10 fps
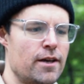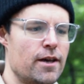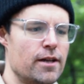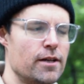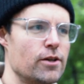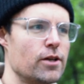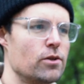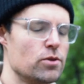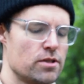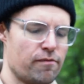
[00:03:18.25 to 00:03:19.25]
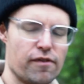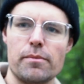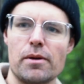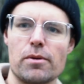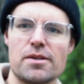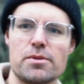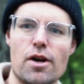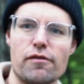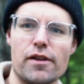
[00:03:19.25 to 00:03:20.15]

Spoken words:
and then you can do some filming with some soft